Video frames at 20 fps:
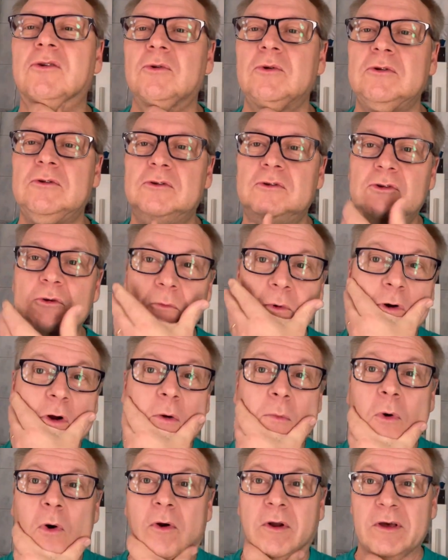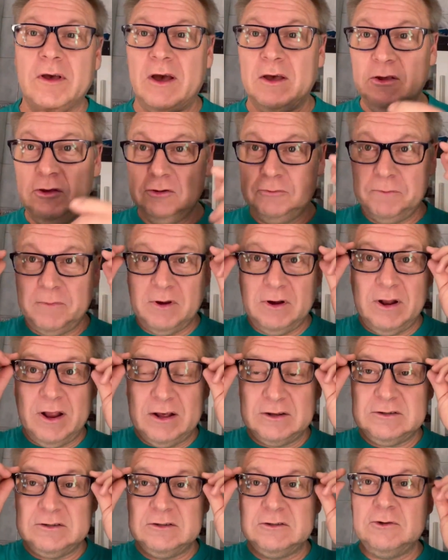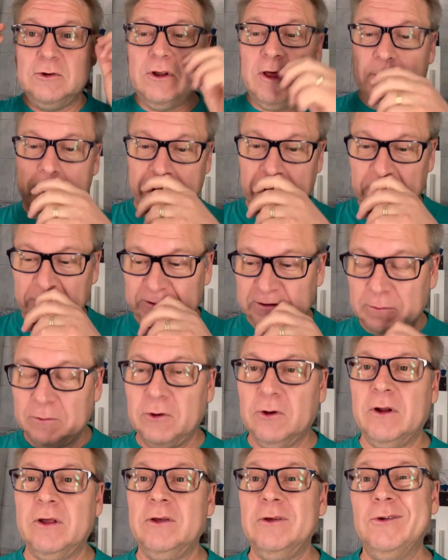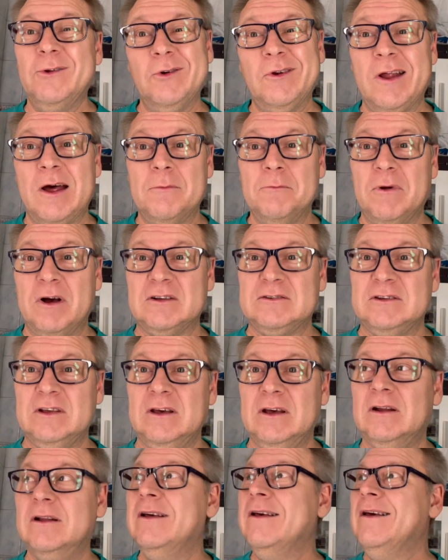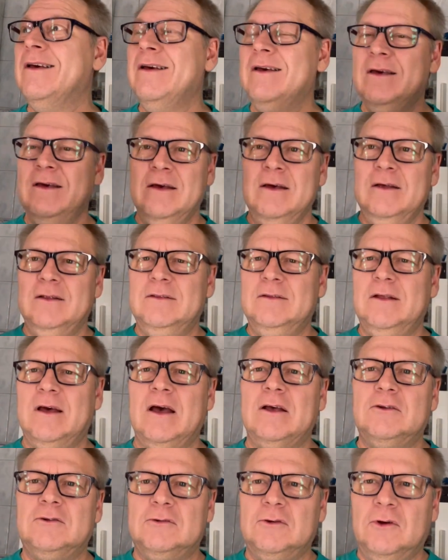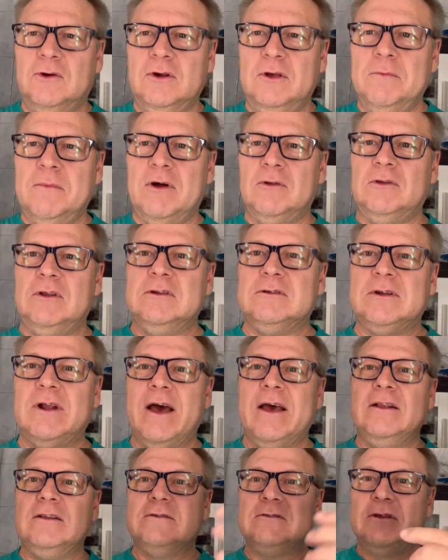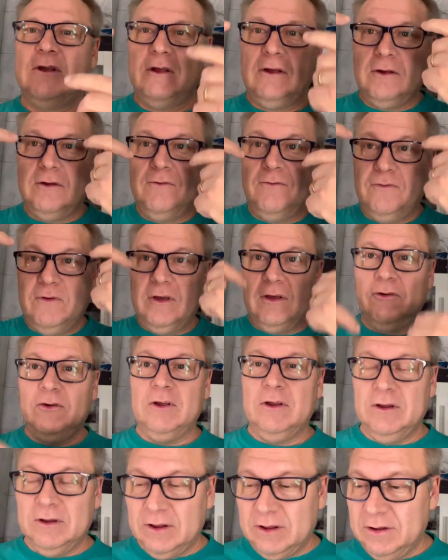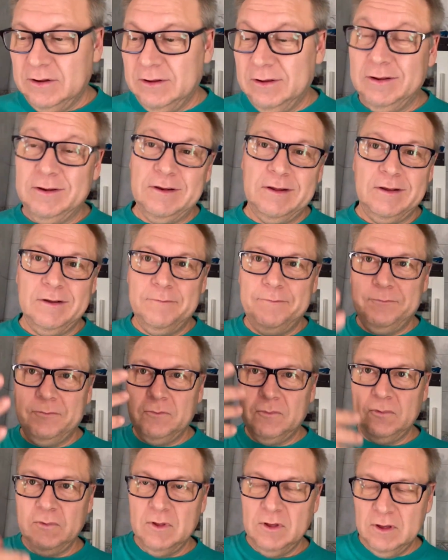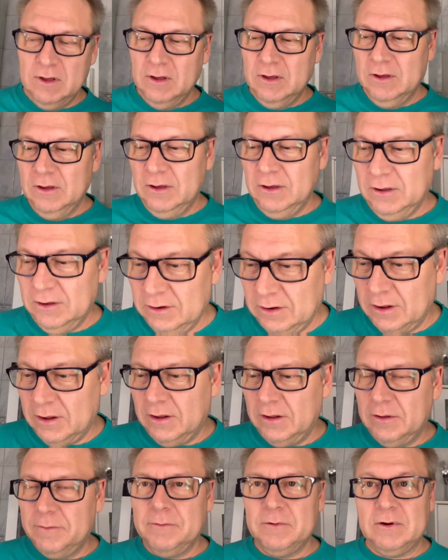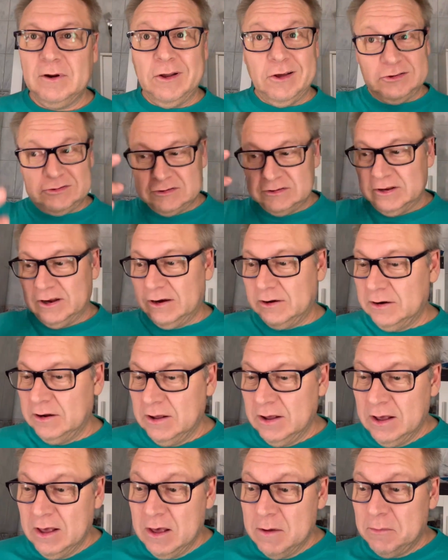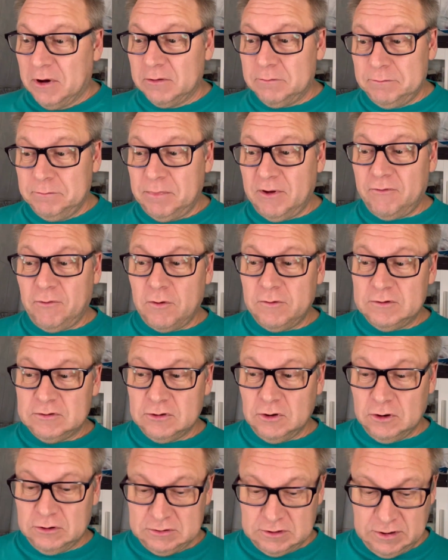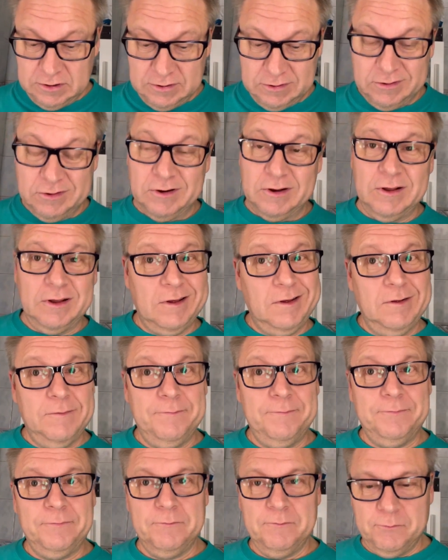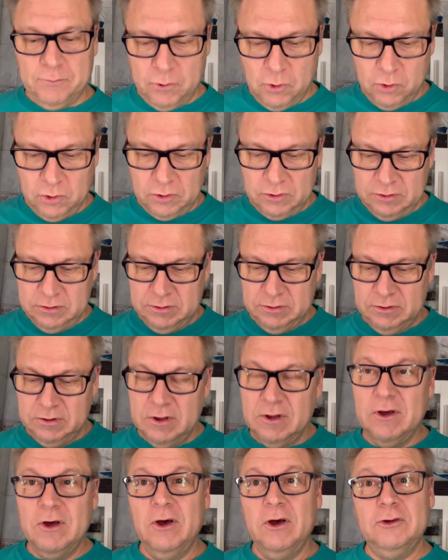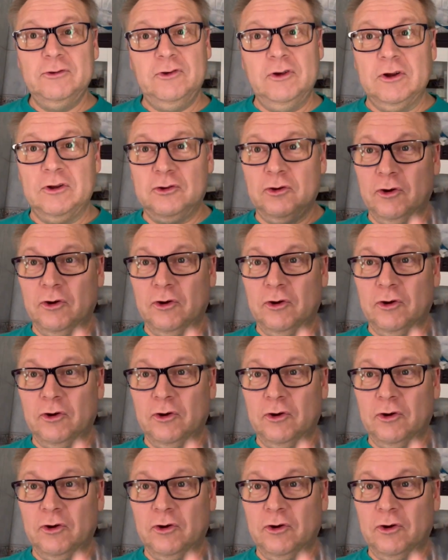do it tomorrow morning. I used my glasses today because I'm gonna do an unboxing, and I'm sorry about these lights, they flickering in the glasses here. But before we start, I'm gonna pour a gin and